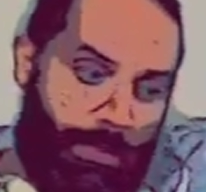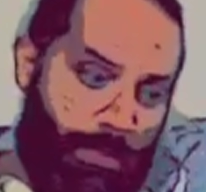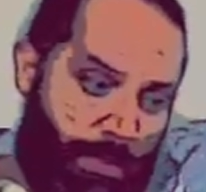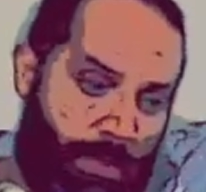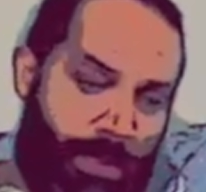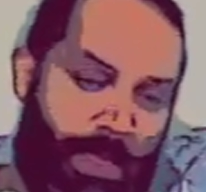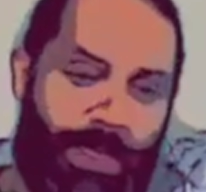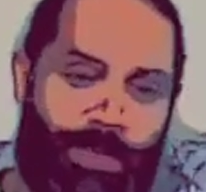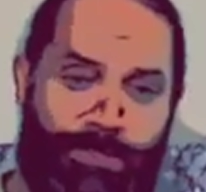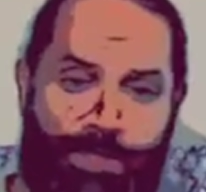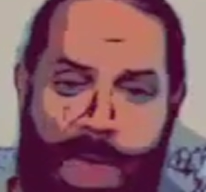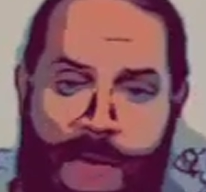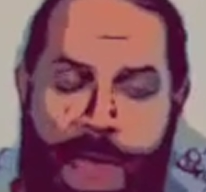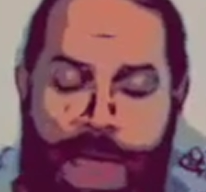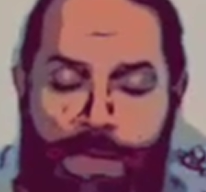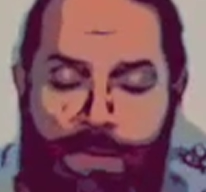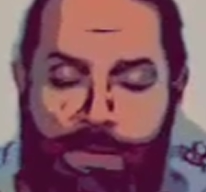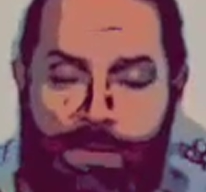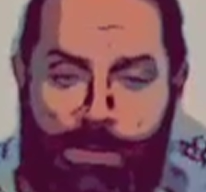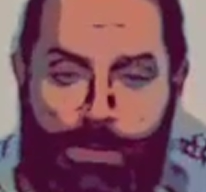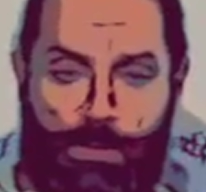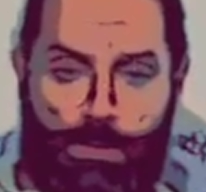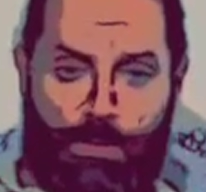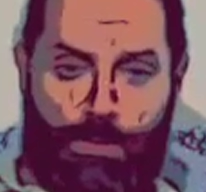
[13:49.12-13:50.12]
is
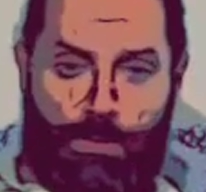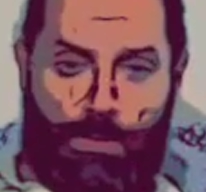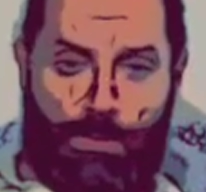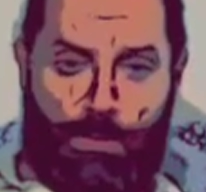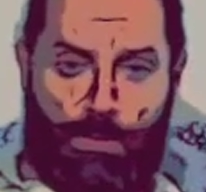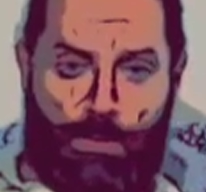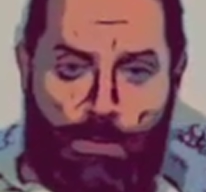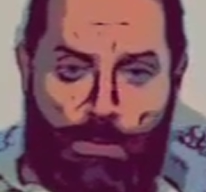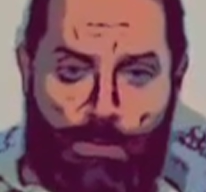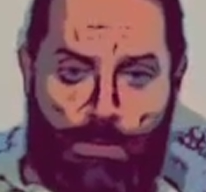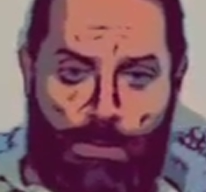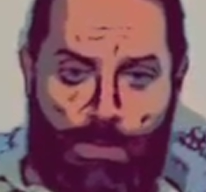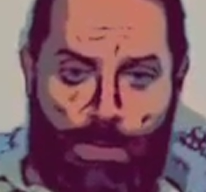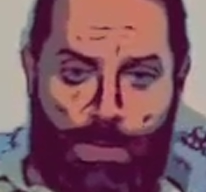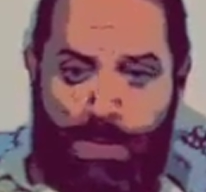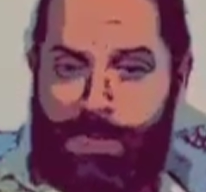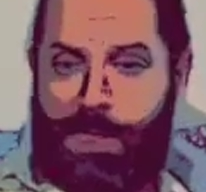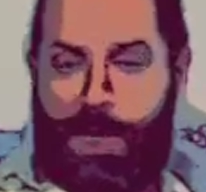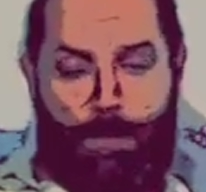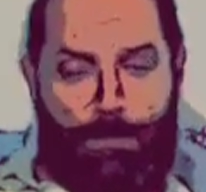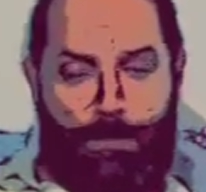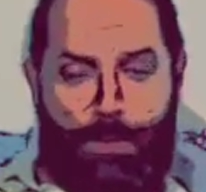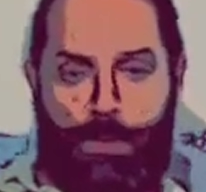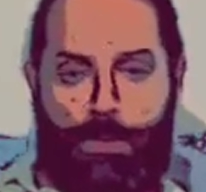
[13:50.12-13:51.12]
past, is
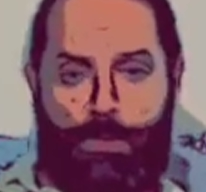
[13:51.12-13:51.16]
up.